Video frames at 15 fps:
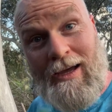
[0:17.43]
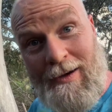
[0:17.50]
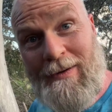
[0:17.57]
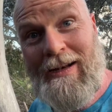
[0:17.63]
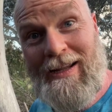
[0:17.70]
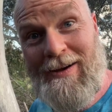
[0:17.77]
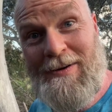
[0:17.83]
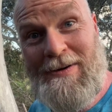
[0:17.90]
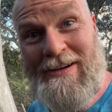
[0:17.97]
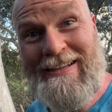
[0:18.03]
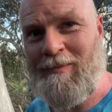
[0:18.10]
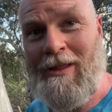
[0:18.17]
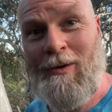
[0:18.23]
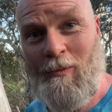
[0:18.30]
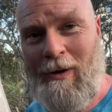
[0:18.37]
Oh, hello,
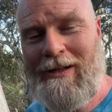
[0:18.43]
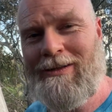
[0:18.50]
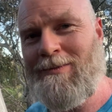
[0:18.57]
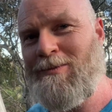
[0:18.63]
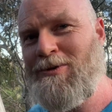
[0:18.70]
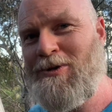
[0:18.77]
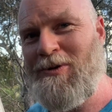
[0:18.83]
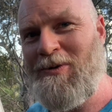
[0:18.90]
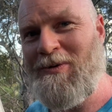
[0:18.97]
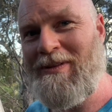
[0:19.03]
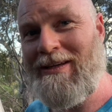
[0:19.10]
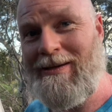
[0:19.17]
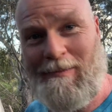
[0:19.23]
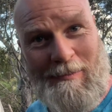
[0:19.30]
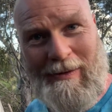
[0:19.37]
and welcome to
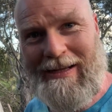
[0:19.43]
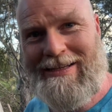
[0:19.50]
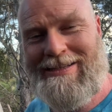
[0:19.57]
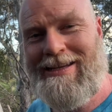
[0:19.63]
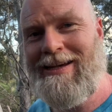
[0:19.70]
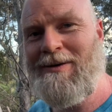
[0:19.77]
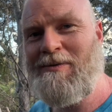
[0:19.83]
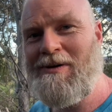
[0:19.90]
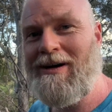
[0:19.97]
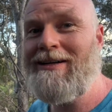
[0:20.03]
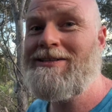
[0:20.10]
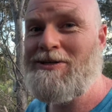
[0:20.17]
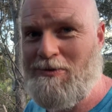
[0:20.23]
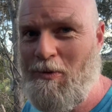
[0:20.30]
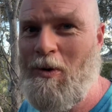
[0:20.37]
the place here where I
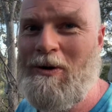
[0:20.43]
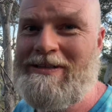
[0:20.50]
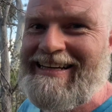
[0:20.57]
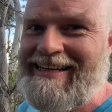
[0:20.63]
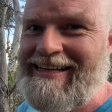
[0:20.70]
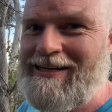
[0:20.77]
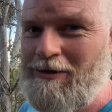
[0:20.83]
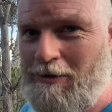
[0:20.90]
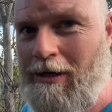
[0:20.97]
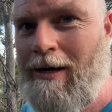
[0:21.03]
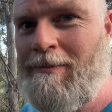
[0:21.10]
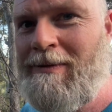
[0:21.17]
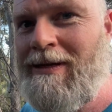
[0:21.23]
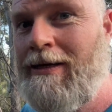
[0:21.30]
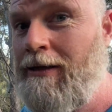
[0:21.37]
just walked in up
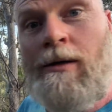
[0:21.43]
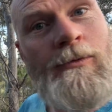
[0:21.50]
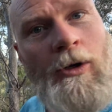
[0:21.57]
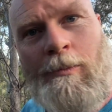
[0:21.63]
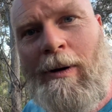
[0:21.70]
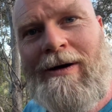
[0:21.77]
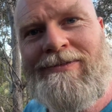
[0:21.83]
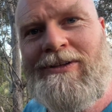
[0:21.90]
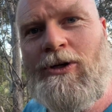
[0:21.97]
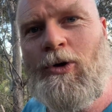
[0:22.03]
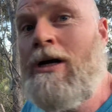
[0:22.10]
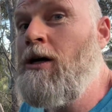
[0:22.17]
the hill, not puffed at all.